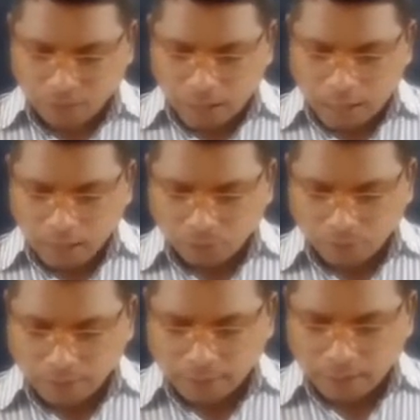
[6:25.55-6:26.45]
And
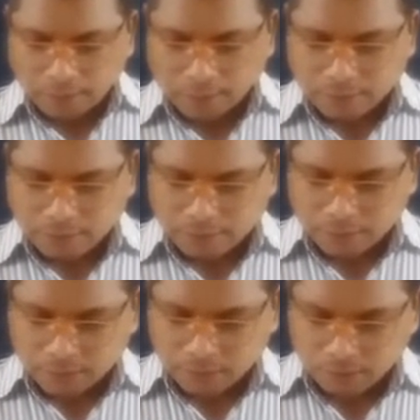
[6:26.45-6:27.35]
when Gandhiji
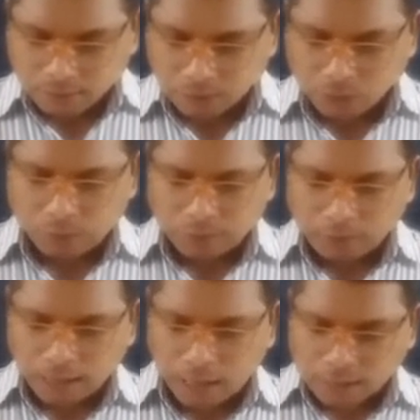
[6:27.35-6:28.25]
returned to his
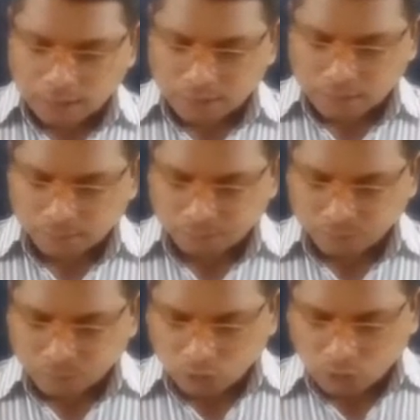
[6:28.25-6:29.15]
ashram,
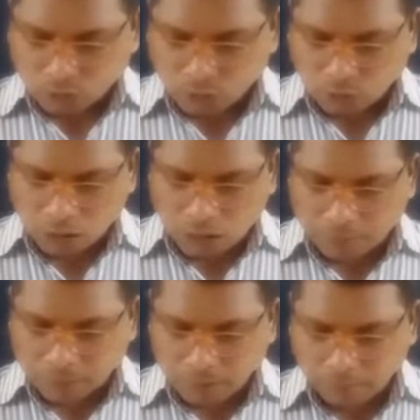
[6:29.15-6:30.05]
so
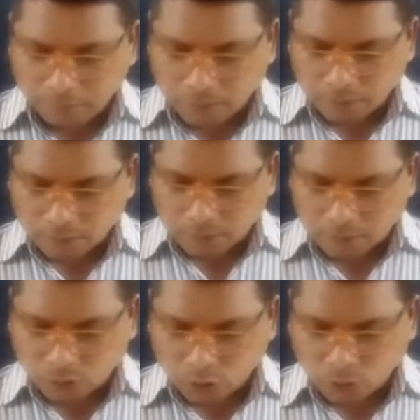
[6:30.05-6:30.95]
Ahmedabad,
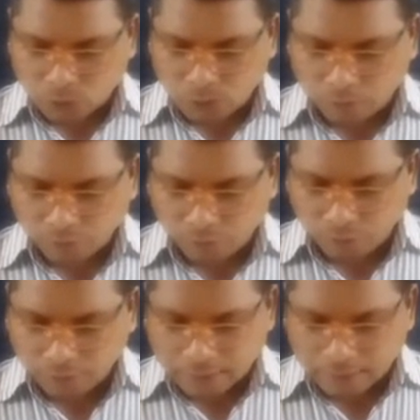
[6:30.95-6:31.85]
Shukla
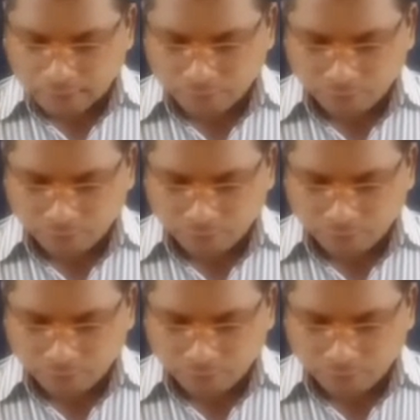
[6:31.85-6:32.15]
followed him.